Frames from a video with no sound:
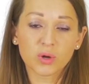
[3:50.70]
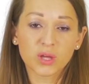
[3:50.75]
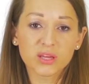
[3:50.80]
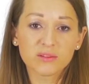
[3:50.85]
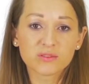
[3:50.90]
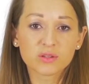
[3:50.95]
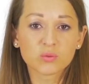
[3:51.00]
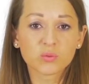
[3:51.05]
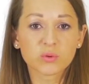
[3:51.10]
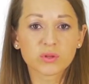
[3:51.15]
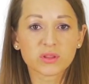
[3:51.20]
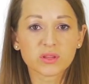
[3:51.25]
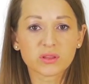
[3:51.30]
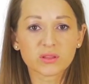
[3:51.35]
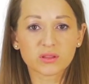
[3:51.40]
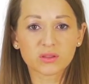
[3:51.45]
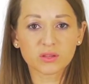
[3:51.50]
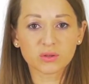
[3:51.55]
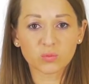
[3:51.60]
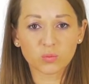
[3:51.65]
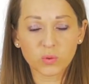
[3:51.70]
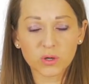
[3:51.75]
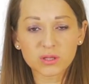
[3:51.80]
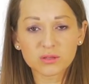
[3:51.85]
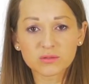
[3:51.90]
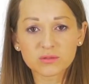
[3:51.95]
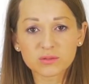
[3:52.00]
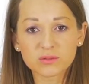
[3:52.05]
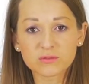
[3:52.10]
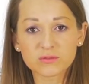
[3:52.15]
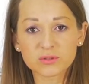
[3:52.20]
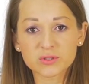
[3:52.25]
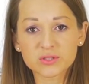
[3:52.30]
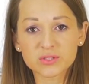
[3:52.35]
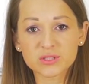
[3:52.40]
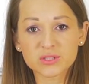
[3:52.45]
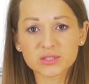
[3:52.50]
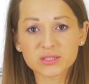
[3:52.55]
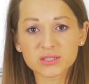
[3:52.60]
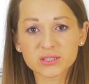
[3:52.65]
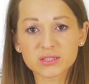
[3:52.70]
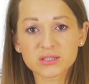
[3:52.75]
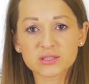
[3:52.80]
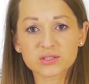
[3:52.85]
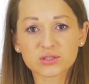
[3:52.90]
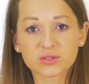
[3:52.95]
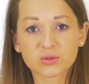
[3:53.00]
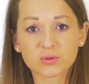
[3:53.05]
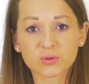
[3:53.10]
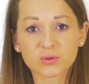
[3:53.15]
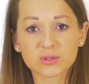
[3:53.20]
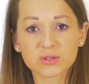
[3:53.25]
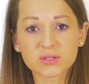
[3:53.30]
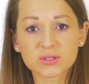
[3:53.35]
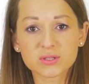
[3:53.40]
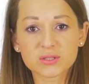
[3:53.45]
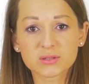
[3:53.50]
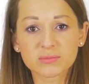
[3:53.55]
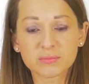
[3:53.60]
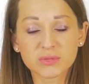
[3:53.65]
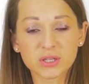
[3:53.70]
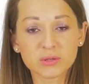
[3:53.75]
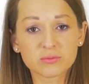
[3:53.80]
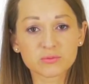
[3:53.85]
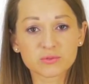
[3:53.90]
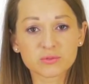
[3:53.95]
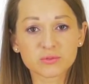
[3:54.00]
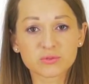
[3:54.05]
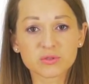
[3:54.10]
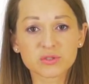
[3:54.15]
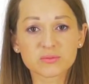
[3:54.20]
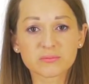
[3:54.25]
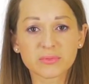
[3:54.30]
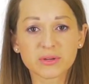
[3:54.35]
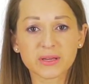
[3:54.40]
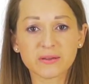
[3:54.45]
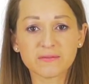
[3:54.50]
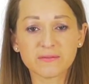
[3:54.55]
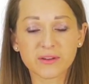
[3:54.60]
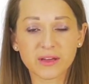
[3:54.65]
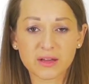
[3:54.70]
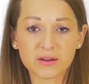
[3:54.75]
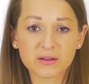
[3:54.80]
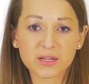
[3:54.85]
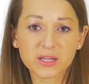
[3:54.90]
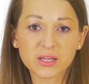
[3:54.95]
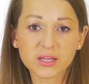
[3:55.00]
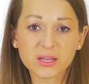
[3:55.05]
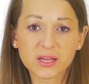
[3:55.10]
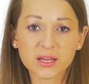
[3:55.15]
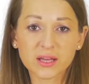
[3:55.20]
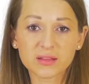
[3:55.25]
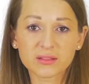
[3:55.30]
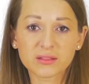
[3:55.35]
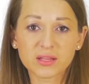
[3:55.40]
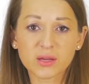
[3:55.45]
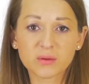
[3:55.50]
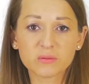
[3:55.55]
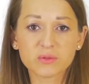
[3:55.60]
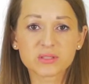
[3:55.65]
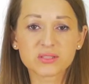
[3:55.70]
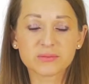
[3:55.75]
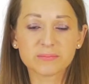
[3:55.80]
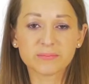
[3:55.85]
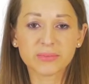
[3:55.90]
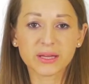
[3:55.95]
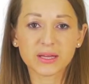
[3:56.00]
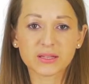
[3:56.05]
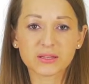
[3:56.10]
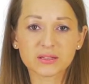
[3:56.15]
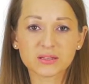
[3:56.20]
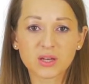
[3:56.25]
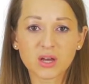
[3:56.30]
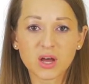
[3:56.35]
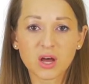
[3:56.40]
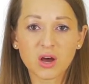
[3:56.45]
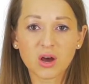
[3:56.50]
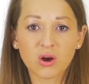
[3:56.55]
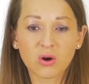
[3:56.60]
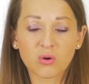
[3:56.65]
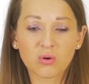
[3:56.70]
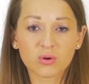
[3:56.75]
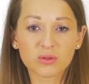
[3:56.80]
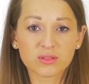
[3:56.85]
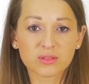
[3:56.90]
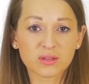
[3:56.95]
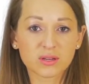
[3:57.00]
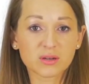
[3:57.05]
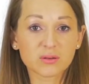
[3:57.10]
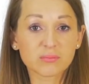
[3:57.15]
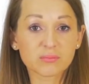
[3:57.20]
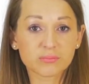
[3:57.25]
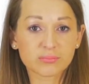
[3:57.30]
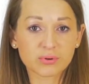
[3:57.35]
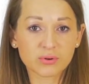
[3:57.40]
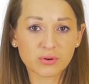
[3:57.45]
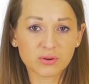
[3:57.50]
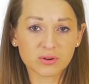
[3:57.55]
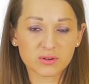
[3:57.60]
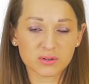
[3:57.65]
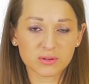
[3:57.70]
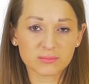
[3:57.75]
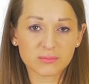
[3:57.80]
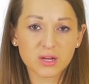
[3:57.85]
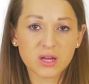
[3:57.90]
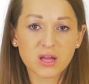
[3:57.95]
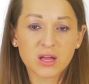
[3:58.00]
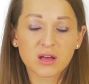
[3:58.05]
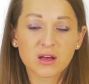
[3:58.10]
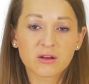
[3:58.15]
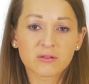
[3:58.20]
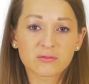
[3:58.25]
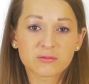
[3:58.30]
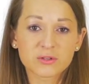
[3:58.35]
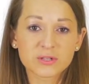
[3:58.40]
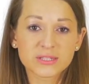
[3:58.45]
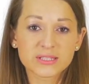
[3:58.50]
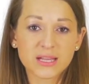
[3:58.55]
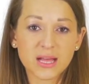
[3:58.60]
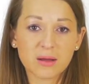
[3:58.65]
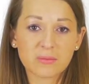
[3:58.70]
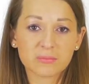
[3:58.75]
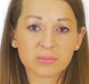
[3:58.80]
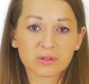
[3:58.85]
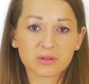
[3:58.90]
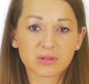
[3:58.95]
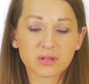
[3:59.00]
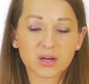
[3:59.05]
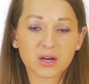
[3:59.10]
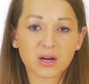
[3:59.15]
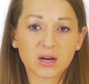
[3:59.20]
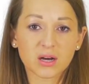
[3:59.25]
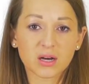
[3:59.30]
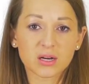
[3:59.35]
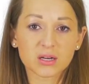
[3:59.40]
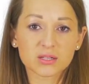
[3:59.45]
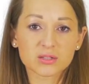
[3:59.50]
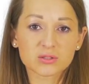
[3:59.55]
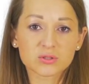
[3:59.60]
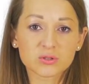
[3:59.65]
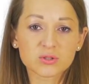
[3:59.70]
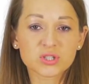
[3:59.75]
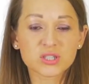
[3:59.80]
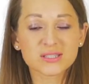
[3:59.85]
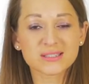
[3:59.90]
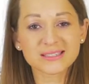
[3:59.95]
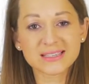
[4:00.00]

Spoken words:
even within one university, minimum scores may vary, and they will depend on the program. For example, social